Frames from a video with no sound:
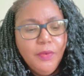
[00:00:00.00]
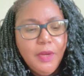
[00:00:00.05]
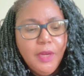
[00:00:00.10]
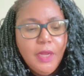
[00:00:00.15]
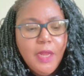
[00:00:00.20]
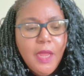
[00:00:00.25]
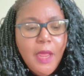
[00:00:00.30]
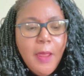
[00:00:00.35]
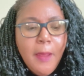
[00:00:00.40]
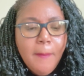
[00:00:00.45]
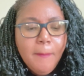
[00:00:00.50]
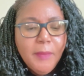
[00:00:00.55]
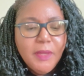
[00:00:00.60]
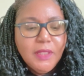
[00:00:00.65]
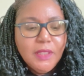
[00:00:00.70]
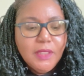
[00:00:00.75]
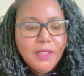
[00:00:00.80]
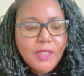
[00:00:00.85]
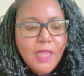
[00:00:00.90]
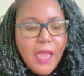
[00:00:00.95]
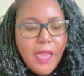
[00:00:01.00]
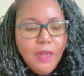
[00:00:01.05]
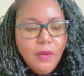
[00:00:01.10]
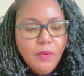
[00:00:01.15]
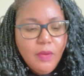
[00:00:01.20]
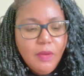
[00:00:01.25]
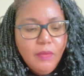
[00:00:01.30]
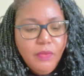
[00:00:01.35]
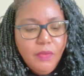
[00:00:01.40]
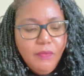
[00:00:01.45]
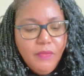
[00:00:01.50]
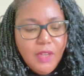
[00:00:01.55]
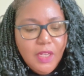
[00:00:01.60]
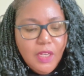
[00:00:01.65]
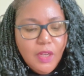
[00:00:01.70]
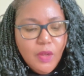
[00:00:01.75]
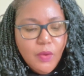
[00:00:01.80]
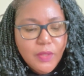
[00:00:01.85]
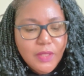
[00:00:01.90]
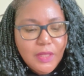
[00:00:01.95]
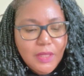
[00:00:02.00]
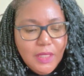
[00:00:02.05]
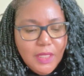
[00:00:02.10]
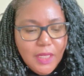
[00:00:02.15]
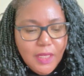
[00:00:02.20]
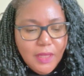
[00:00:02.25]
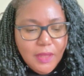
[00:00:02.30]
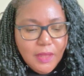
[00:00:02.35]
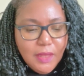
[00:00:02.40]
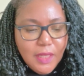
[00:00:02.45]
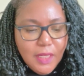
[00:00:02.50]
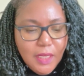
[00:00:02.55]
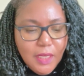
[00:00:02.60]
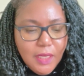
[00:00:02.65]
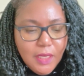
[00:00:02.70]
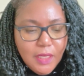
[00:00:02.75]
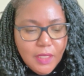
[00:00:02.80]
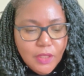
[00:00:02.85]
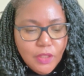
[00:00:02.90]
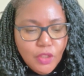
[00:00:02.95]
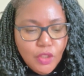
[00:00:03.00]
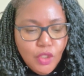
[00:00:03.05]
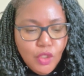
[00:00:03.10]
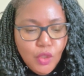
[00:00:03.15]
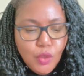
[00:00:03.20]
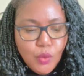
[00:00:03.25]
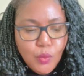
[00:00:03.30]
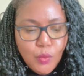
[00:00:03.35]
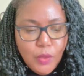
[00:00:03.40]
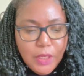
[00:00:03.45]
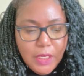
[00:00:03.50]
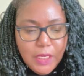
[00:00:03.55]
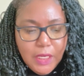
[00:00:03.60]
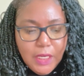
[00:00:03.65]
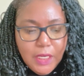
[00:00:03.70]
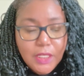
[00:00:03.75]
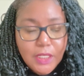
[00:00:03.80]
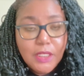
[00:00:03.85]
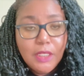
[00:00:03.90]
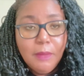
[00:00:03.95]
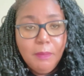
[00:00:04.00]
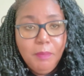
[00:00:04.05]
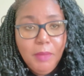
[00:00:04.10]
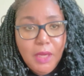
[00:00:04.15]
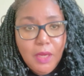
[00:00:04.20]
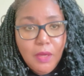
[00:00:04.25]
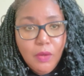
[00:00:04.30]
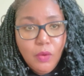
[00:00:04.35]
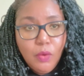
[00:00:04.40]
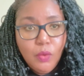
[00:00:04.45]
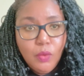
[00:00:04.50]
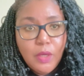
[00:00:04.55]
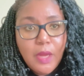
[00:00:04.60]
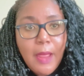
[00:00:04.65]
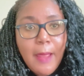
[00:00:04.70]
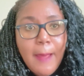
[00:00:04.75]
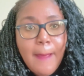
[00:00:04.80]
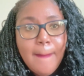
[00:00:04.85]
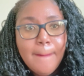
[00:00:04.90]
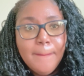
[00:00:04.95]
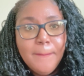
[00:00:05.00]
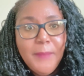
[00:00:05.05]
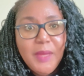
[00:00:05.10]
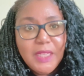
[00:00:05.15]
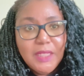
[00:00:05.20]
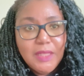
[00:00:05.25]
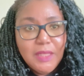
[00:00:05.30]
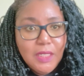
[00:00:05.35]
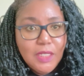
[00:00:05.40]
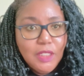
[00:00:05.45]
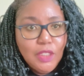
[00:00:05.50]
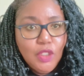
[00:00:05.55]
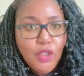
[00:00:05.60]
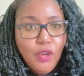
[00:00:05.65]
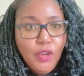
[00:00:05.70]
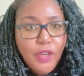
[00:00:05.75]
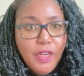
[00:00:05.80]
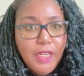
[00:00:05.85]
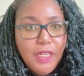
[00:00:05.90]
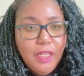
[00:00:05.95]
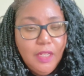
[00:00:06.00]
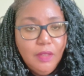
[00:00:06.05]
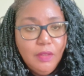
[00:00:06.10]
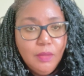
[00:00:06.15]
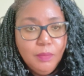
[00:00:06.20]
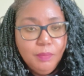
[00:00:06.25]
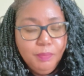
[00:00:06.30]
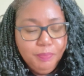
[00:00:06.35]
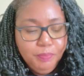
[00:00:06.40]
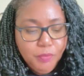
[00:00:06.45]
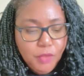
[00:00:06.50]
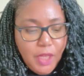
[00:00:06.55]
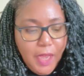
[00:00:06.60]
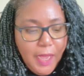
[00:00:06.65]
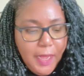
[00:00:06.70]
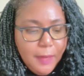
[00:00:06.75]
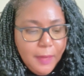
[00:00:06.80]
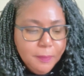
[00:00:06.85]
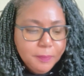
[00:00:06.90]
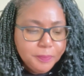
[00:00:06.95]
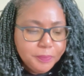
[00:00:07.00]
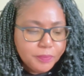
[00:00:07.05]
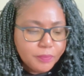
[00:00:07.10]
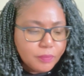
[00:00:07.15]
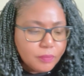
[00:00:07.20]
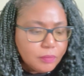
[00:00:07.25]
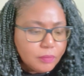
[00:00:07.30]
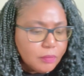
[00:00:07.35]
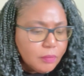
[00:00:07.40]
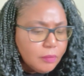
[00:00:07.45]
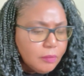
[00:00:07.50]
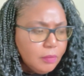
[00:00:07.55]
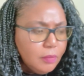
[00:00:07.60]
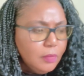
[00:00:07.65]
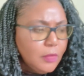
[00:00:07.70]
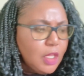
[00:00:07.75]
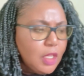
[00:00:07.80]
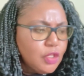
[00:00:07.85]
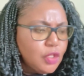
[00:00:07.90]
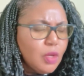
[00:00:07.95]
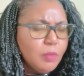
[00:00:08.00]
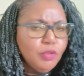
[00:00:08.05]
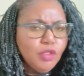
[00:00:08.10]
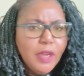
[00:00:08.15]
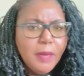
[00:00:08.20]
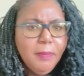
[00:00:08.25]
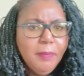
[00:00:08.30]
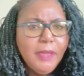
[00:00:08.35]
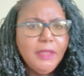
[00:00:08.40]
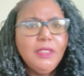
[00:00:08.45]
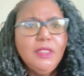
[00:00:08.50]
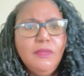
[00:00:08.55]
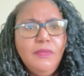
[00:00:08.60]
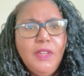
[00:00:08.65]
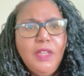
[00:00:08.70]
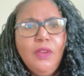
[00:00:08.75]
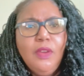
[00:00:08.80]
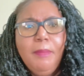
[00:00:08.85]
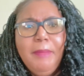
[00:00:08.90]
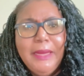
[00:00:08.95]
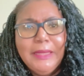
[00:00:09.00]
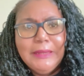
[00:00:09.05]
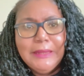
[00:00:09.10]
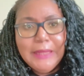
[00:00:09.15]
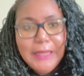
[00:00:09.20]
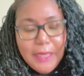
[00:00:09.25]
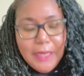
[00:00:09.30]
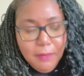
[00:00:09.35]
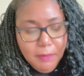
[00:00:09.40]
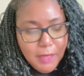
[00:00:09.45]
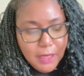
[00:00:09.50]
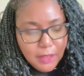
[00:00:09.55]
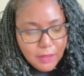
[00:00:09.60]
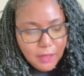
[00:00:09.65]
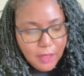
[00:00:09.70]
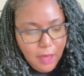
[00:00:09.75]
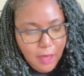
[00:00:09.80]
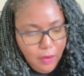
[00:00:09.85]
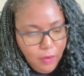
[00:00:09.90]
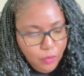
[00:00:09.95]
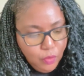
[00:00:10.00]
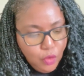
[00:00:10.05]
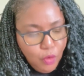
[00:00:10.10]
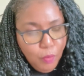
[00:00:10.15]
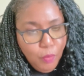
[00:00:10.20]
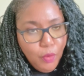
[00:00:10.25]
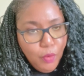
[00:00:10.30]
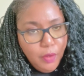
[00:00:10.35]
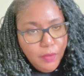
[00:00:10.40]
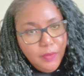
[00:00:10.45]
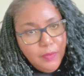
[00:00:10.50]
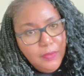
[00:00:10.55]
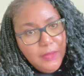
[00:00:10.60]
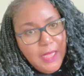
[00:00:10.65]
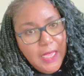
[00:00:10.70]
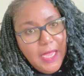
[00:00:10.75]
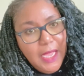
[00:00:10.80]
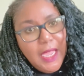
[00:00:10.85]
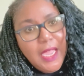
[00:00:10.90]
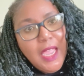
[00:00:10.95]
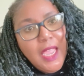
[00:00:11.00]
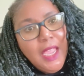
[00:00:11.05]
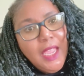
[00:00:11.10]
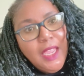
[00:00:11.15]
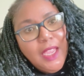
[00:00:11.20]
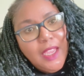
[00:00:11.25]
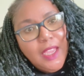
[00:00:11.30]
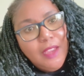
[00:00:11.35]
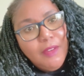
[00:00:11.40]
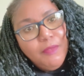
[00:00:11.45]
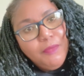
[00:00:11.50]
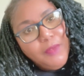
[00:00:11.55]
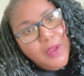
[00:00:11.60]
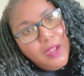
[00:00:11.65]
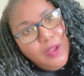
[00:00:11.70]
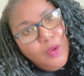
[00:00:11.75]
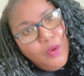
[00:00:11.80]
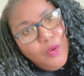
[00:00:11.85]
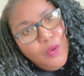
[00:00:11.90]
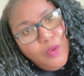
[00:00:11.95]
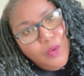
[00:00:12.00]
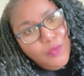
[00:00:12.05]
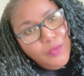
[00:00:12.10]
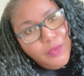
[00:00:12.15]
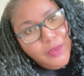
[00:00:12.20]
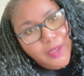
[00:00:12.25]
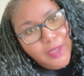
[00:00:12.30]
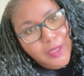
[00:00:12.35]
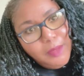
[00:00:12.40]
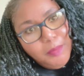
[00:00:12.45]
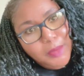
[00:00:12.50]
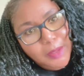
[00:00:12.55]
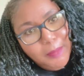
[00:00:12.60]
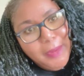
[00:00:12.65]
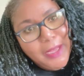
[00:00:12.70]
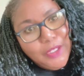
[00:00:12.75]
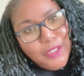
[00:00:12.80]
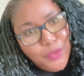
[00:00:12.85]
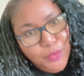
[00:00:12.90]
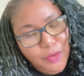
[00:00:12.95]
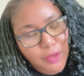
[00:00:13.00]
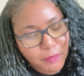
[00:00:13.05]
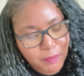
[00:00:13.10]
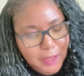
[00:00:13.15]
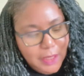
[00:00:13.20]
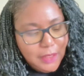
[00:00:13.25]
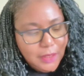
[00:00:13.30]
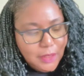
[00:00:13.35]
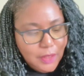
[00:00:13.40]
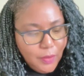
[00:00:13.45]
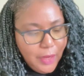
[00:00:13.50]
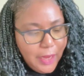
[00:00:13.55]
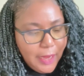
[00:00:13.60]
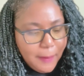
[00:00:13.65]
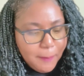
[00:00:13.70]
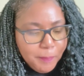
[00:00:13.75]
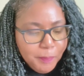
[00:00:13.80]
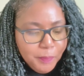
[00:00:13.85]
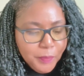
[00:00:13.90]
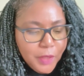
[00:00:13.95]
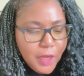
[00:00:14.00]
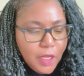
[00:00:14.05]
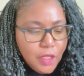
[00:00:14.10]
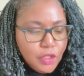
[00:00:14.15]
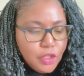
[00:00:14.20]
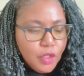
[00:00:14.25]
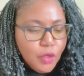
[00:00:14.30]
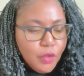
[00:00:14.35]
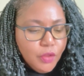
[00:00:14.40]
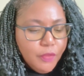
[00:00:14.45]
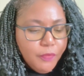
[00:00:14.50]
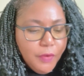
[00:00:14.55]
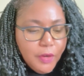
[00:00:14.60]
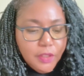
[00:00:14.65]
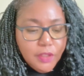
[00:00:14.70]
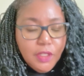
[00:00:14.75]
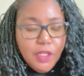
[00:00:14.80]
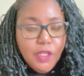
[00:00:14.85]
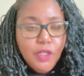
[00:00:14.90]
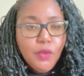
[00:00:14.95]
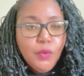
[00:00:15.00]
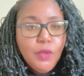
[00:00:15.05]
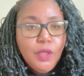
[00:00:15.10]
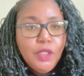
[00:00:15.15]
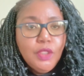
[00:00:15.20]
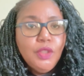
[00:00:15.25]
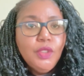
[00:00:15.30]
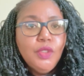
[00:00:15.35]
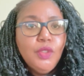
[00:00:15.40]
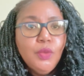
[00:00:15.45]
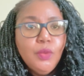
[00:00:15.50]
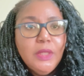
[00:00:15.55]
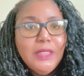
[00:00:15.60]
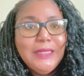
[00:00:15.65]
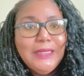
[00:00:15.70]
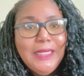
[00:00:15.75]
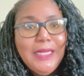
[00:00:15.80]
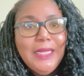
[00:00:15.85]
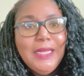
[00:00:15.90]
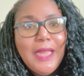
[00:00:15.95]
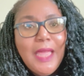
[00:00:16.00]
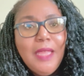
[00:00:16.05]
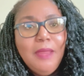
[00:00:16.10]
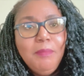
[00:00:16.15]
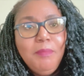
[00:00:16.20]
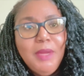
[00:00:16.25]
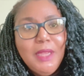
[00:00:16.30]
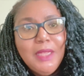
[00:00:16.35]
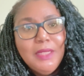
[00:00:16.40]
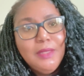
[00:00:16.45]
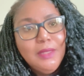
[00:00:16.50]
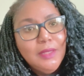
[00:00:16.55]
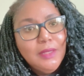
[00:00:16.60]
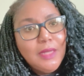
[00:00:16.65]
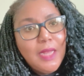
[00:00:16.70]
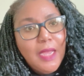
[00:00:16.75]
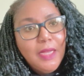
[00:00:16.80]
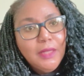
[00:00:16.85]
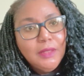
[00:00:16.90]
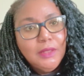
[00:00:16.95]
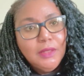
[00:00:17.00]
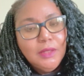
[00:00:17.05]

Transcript: But the title of the video is 10 Things You Need to Build Business Credit. Okay? So I'm trying to make this video about 10 minutes long, no more than that. If I go over, it'll be about 12 minutes. Okay. So the first thing you need to do is get a business license.